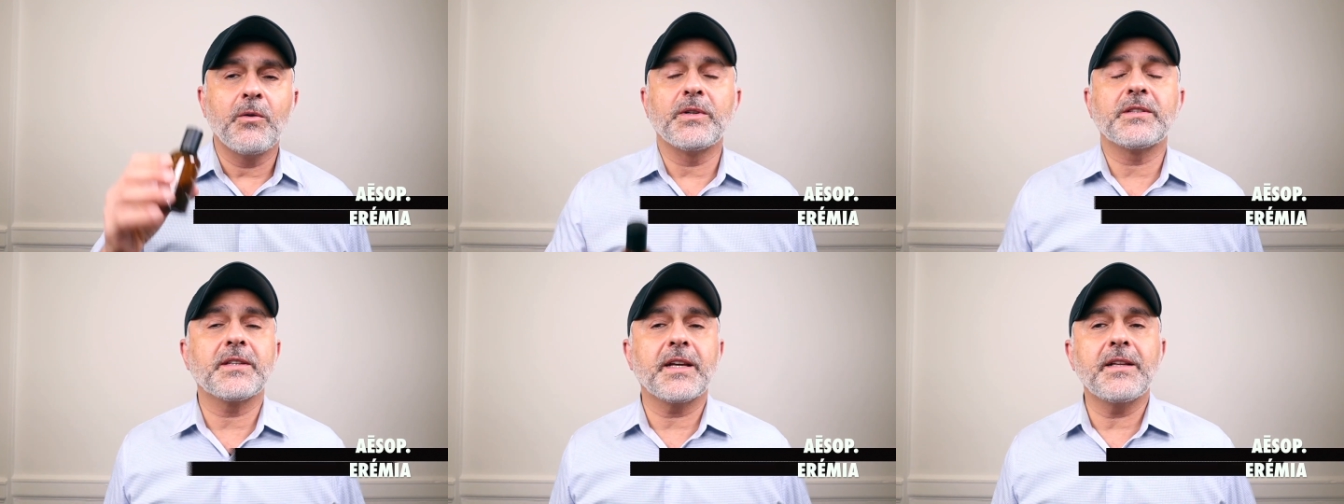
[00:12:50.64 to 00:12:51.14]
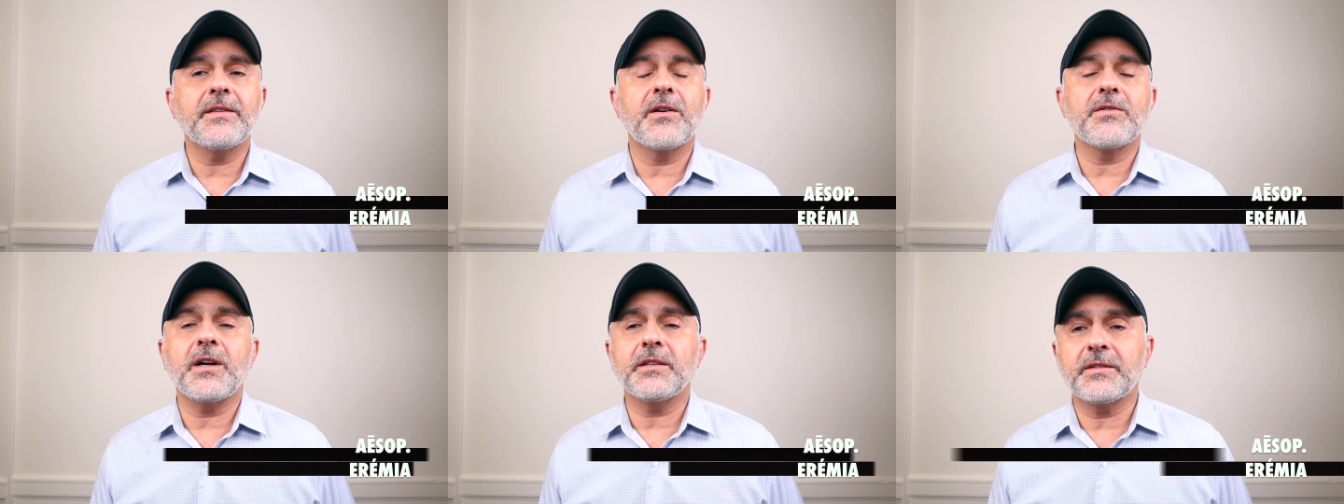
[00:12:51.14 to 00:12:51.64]
Once again,
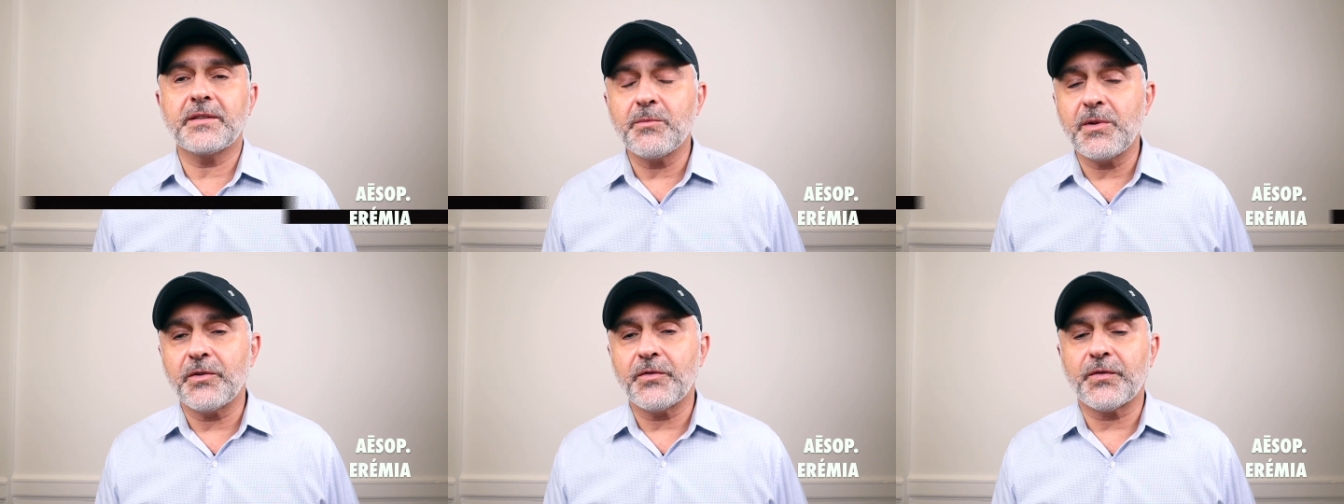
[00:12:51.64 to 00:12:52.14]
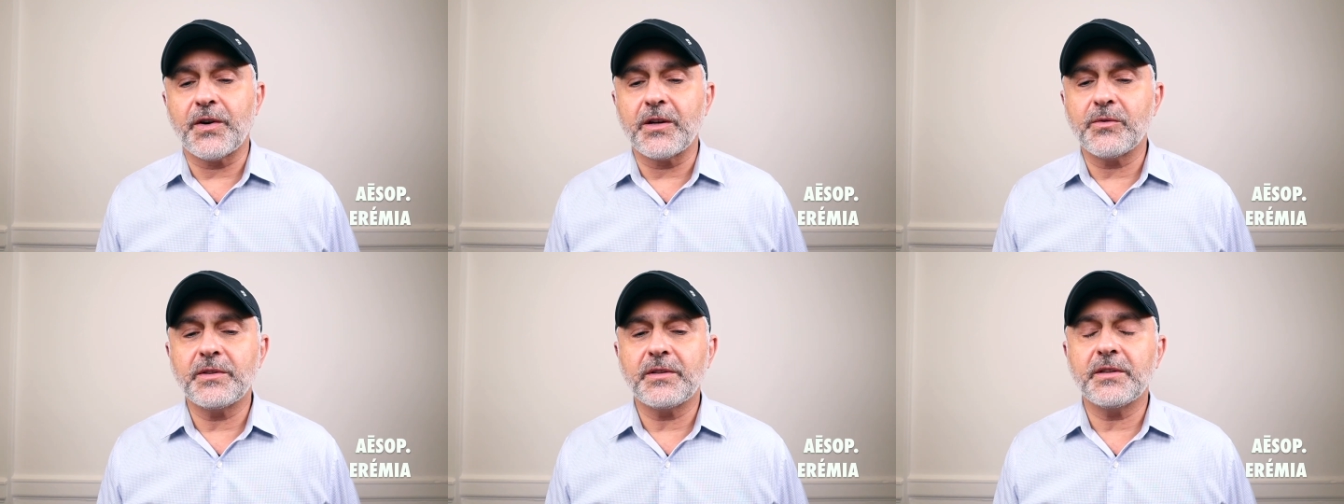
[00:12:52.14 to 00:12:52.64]
they're not similar
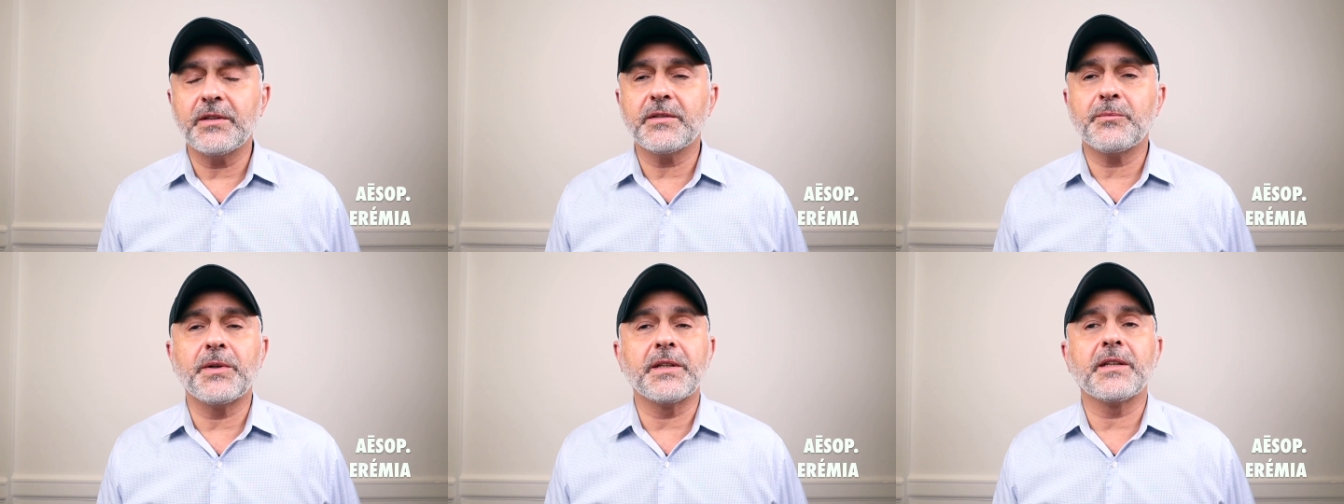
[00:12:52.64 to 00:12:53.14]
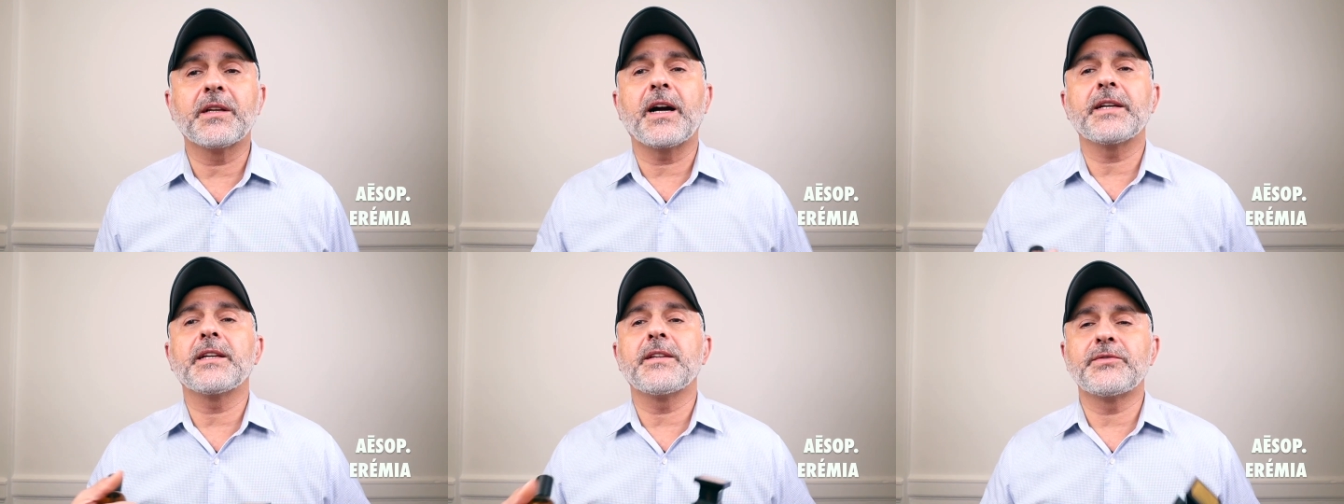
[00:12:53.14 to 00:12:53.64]
fragrances, but it
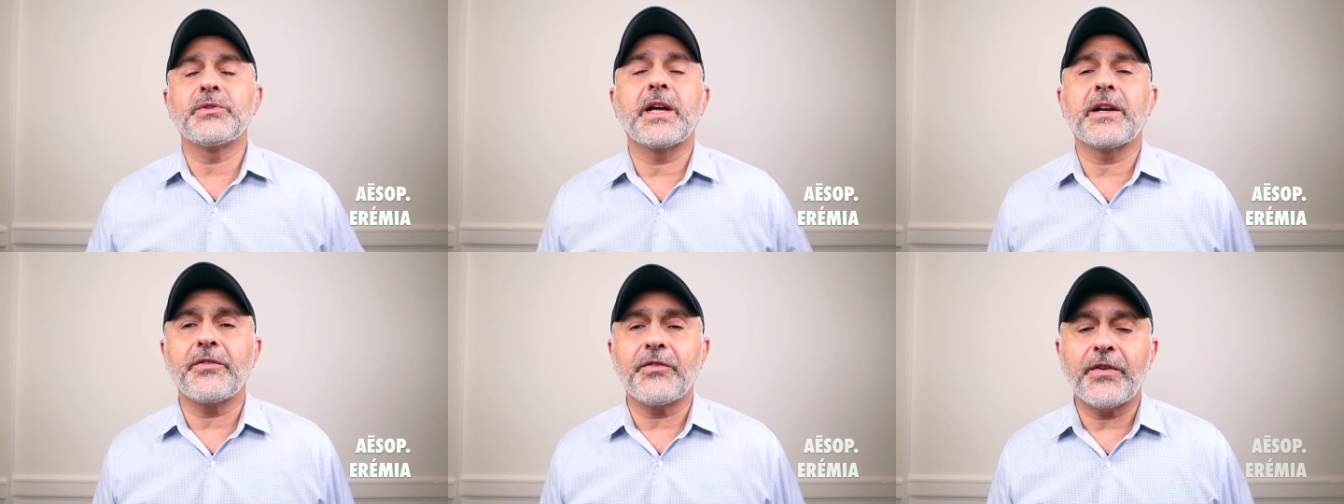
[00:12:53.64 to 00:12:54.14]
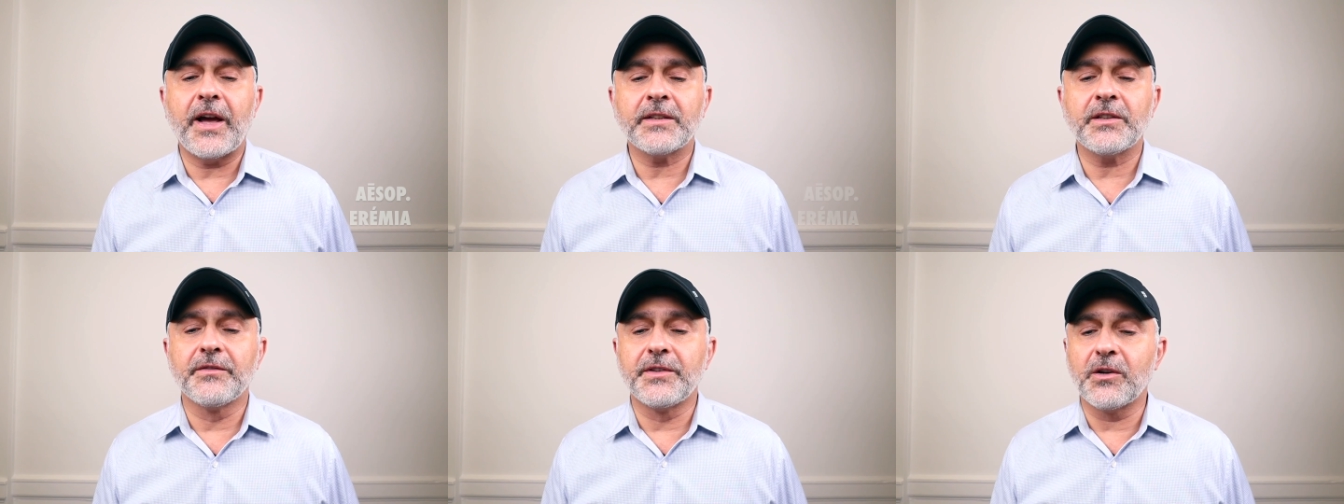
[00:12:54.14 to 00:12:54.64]
kind of gives you that
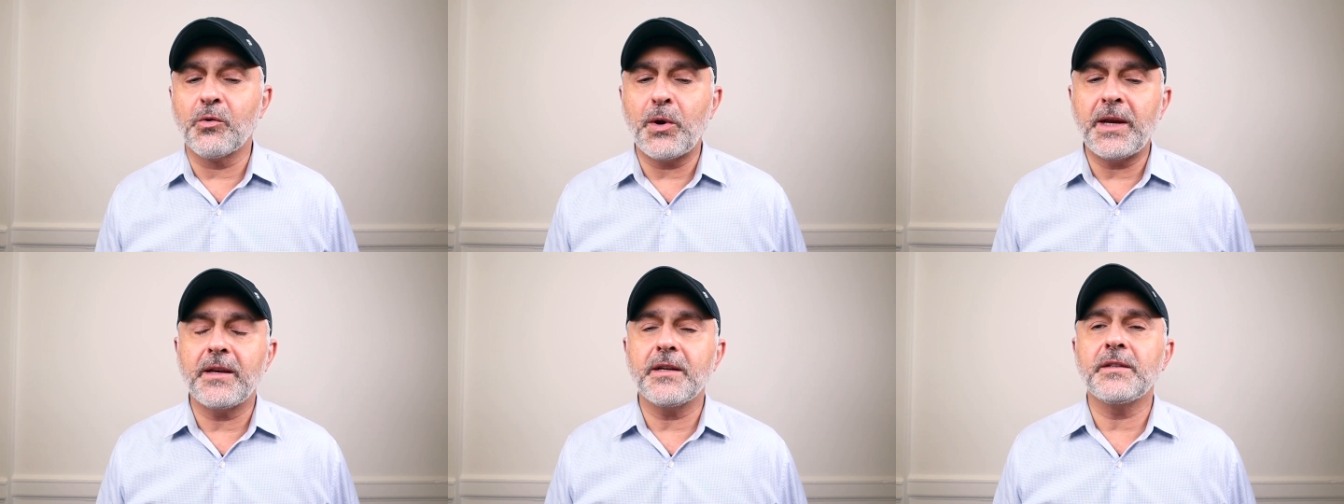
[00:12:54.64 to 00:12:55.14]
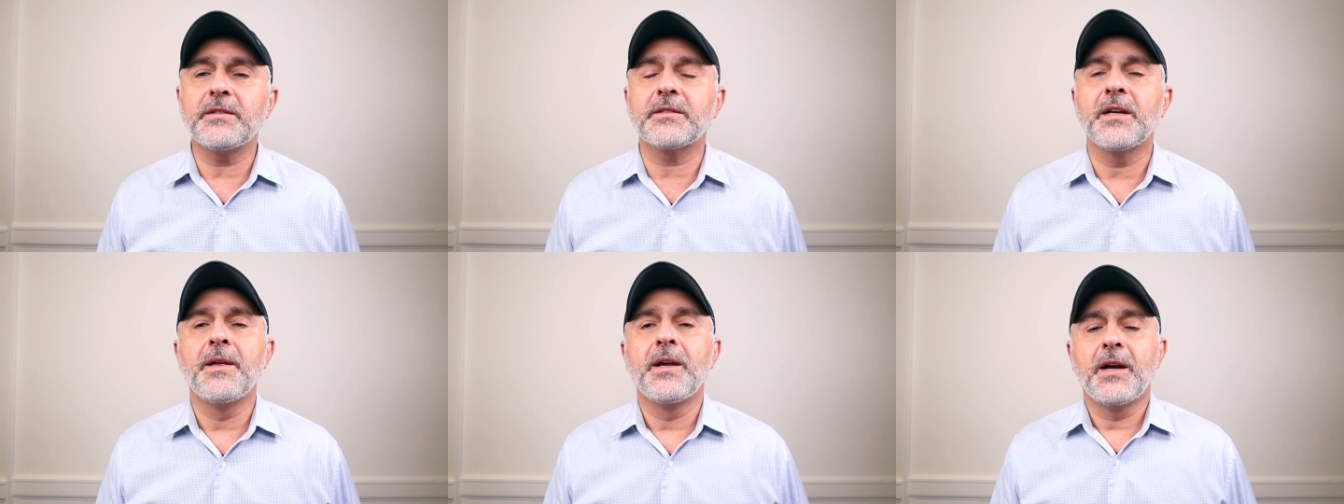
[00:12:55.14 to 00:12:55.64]
effect of the
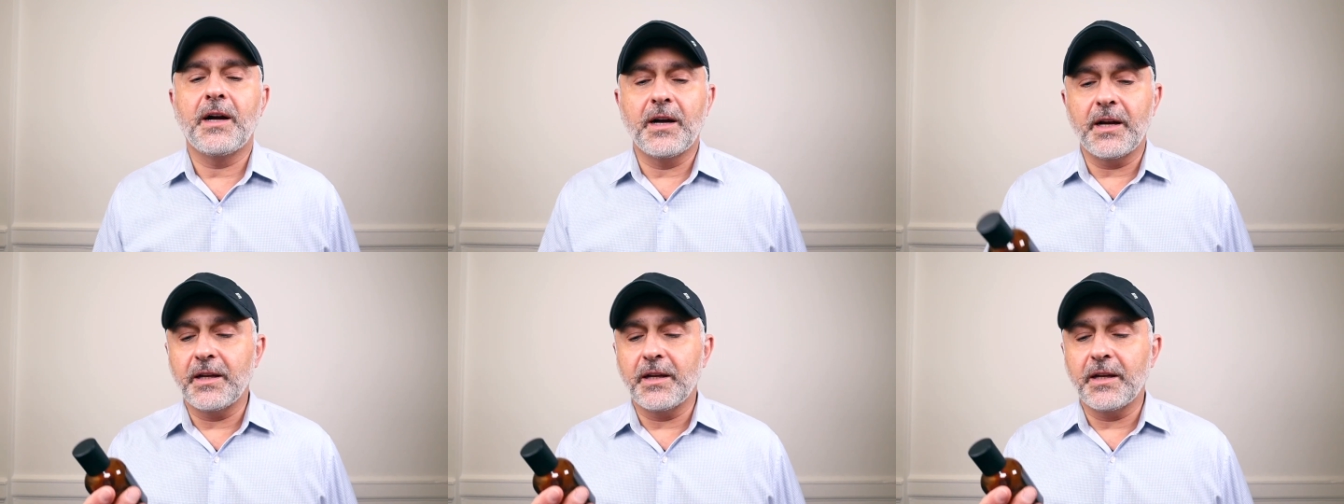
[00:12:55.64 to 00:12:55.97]
greenness. Uh,